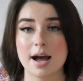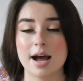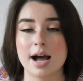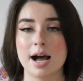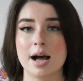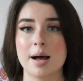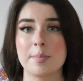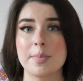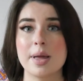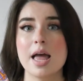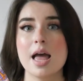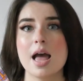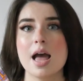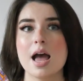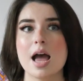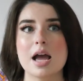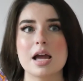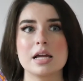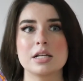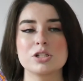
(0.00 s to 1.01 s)
and
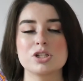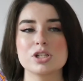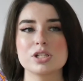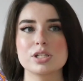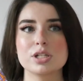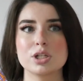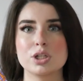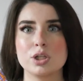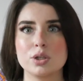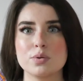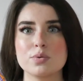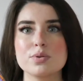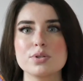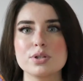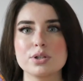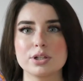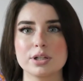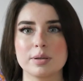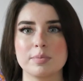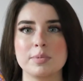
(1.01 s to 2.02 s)
just
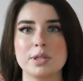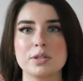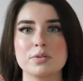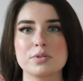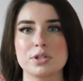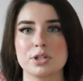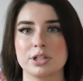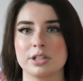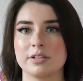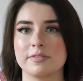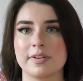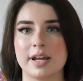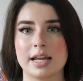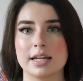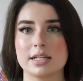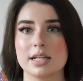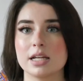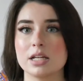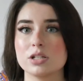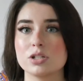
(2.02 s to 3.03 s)
use your commute to your
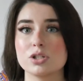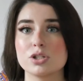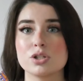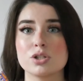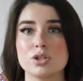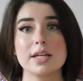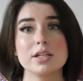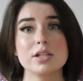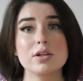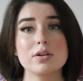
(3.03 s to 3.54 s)
advantage.